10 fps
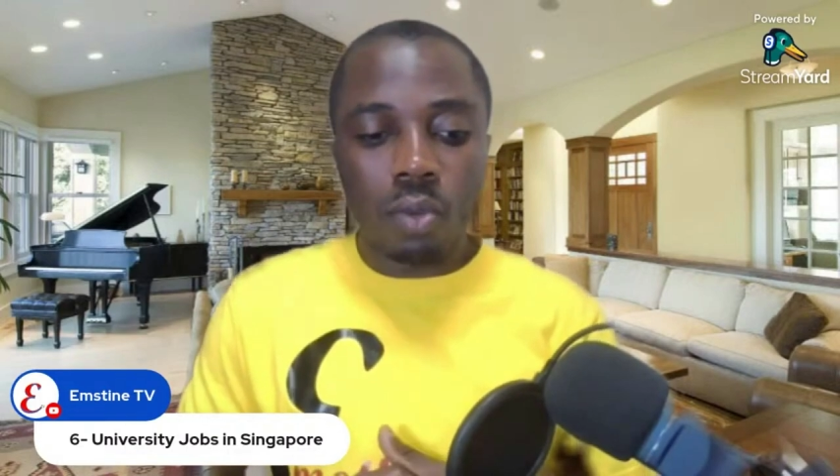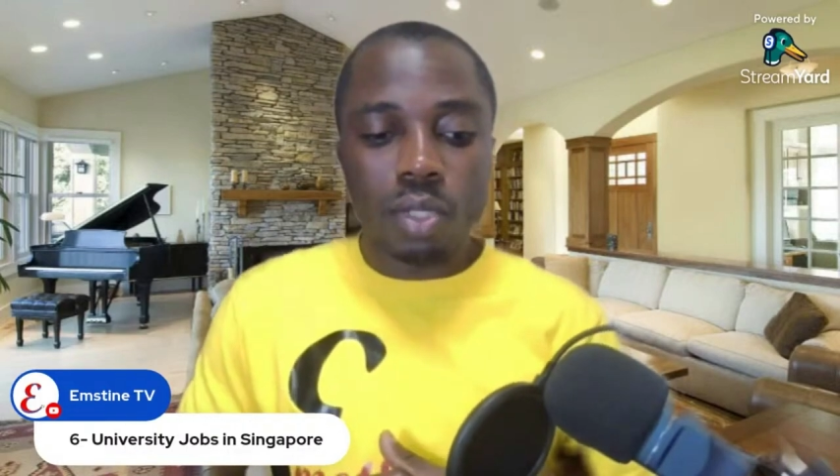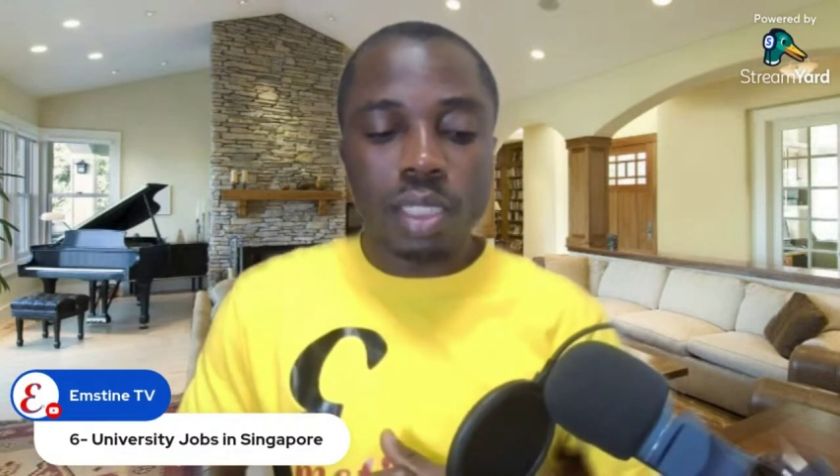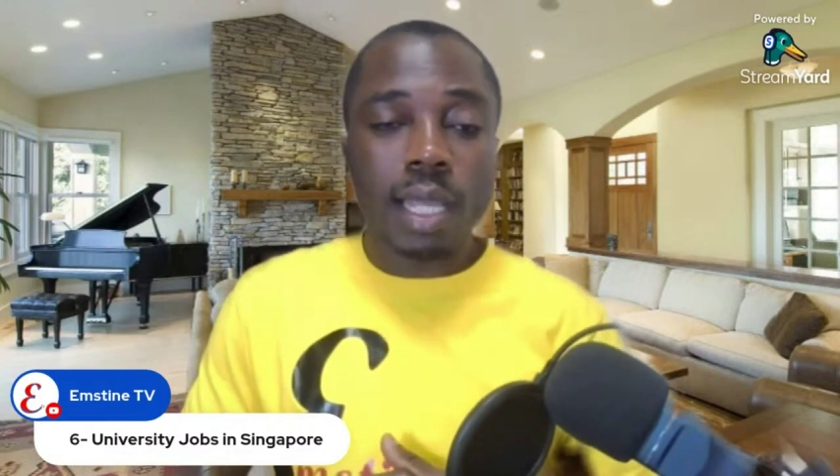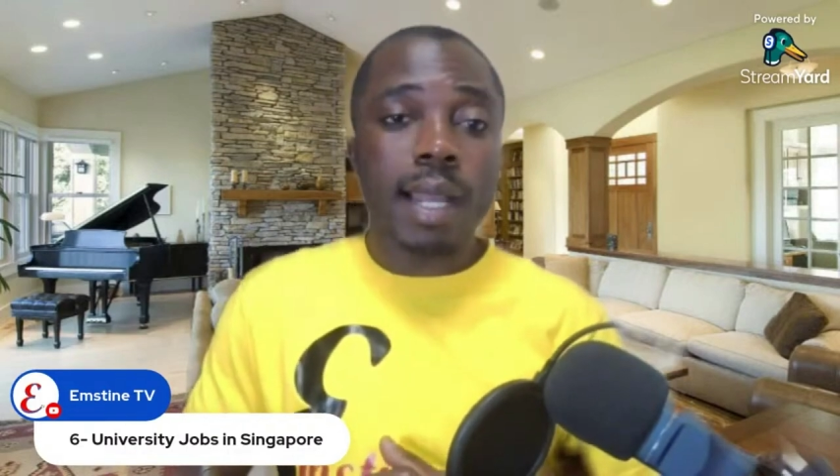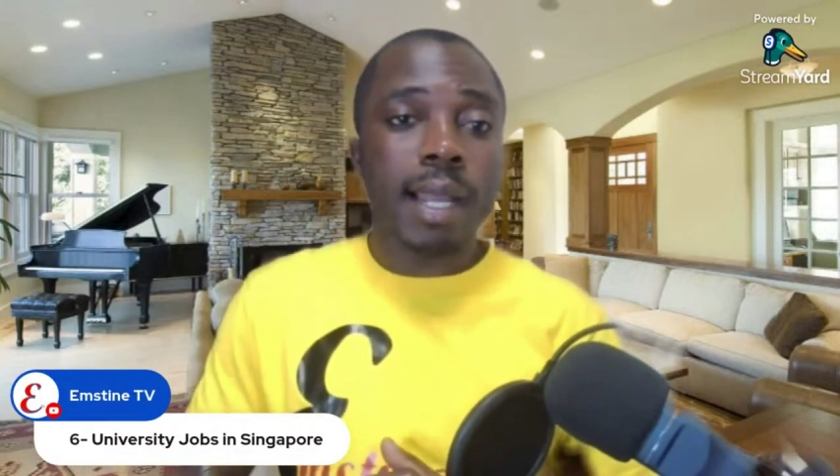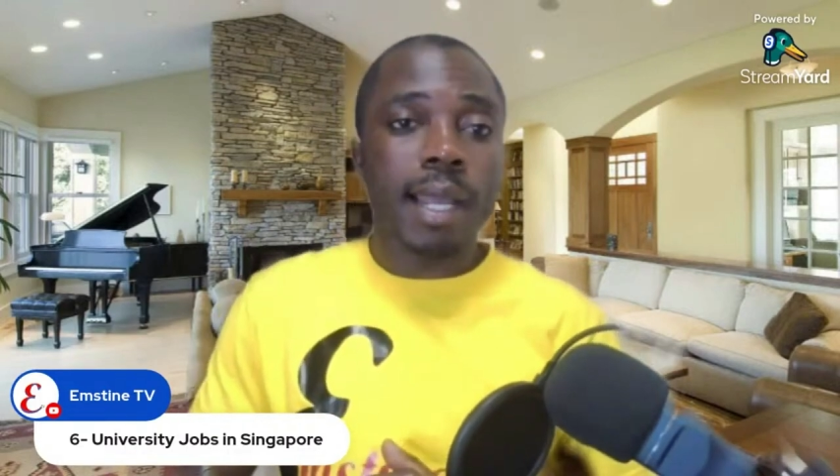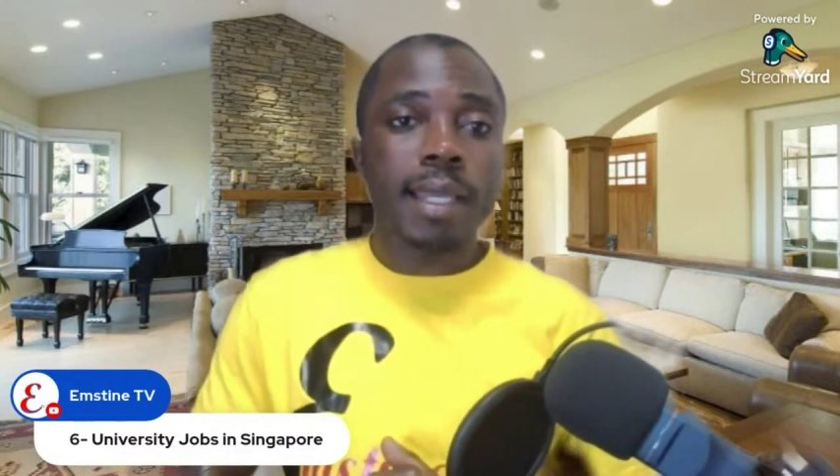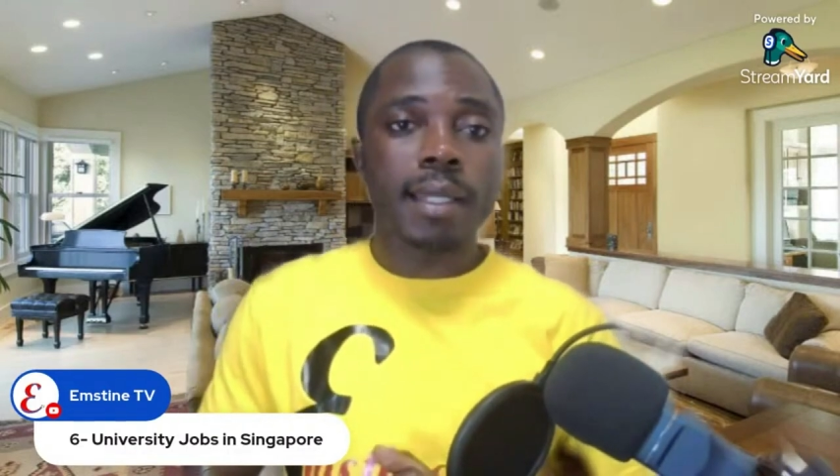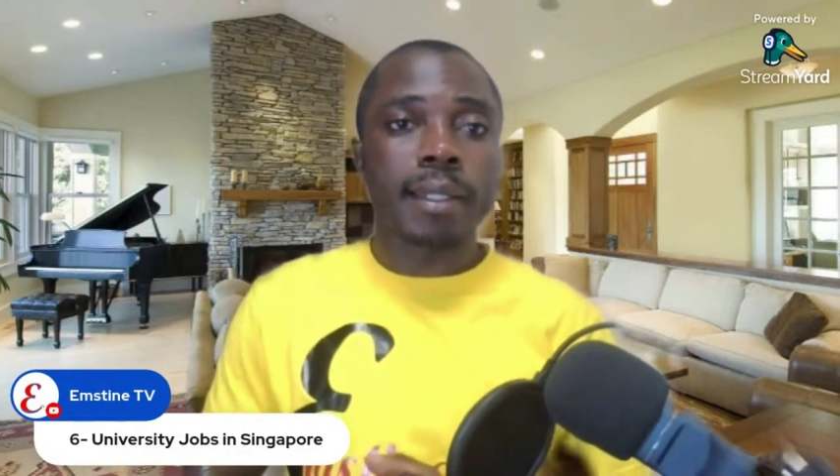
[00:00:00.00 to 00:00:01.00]
which are
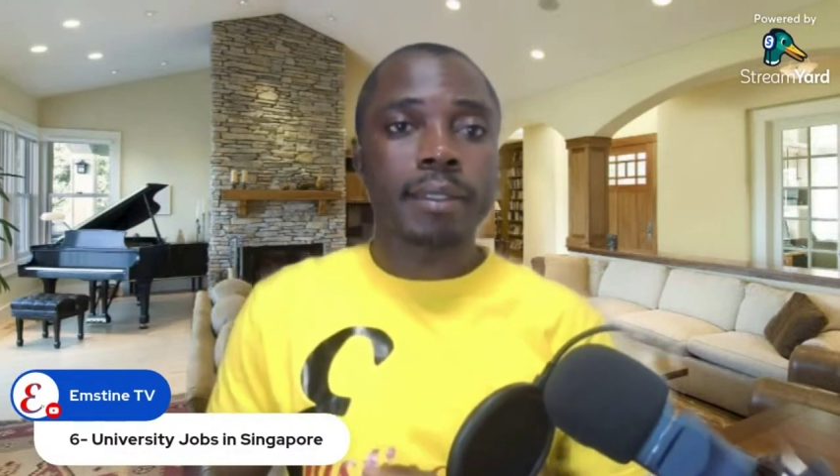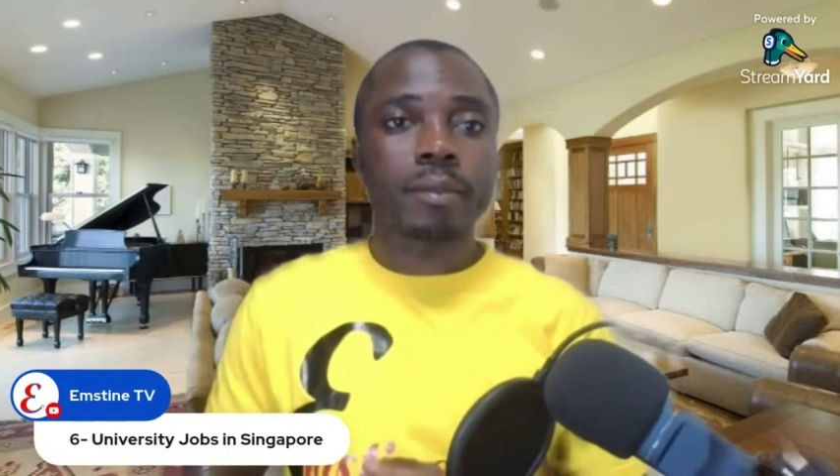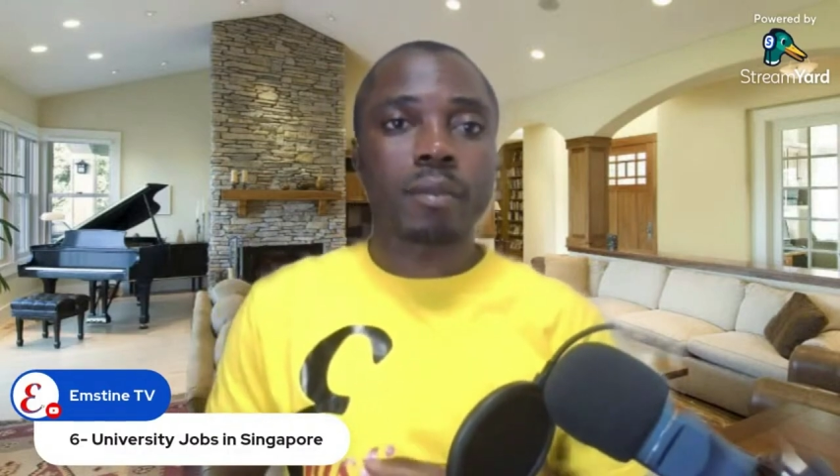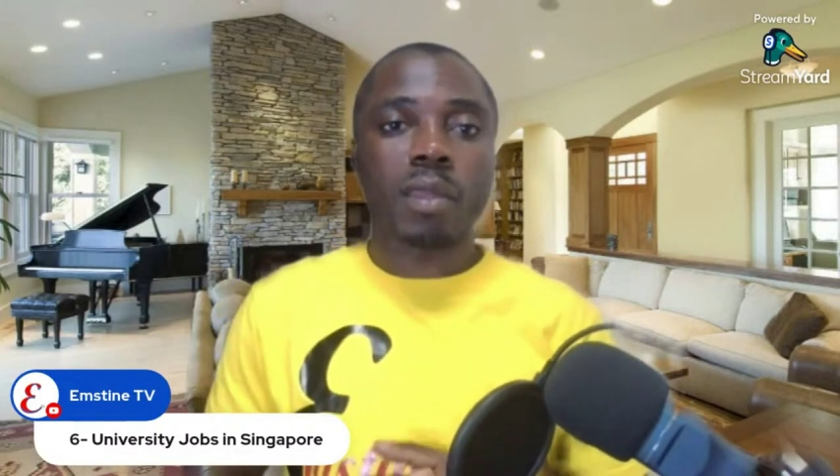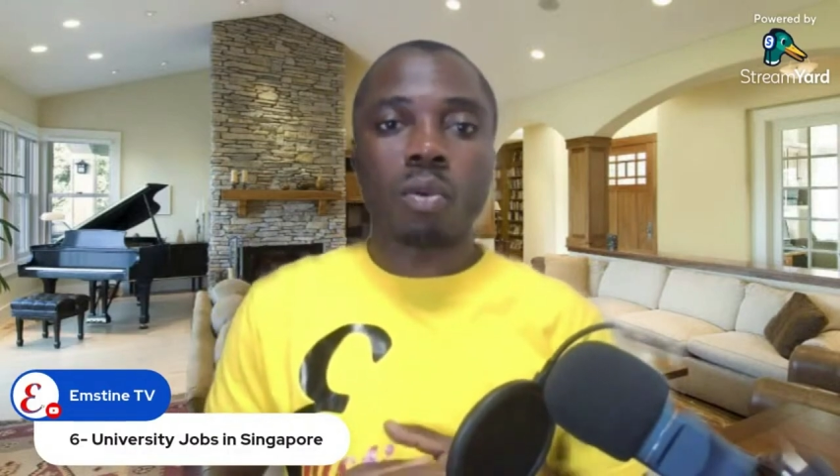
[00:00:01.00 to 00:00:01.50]
hiring.